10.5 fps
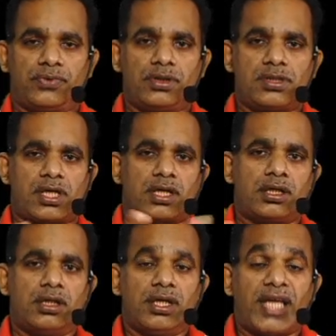These are
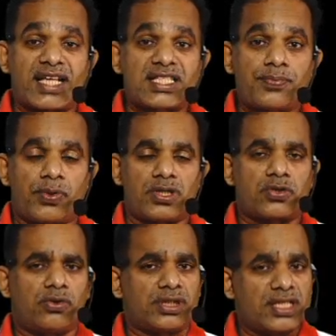exports.
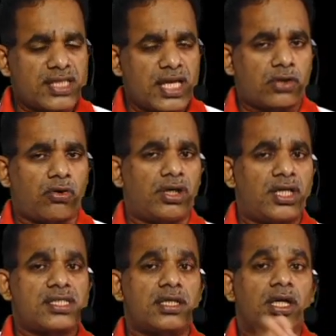So these are called
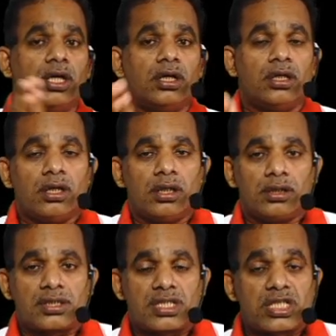as
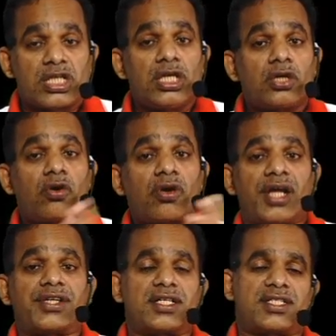zero
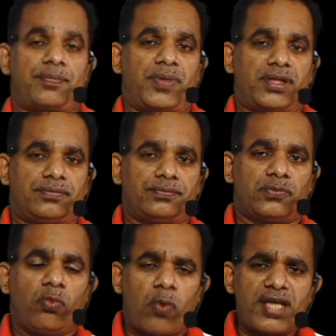rated supply.
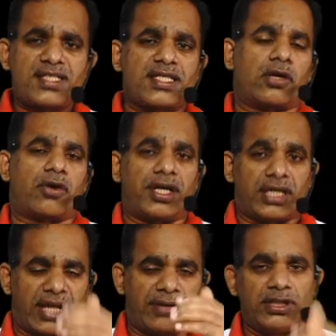Why zero
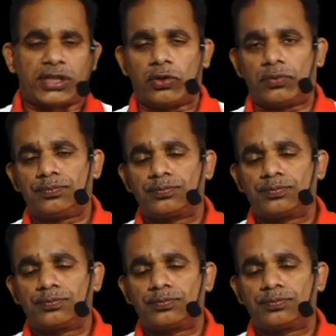rated? I will tell you.